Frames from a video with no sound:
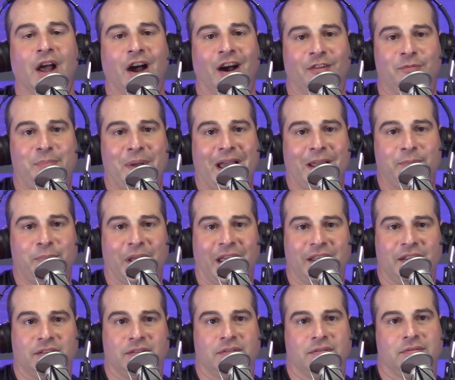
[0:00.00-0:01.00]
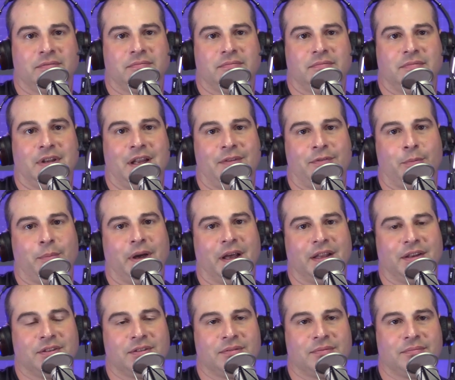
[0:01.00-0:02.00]
of bad behavior. Never
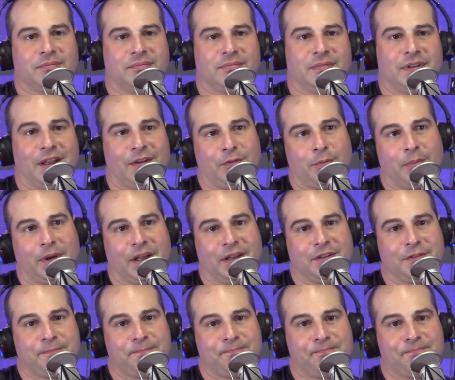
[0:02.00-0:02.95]
mind. Never mind.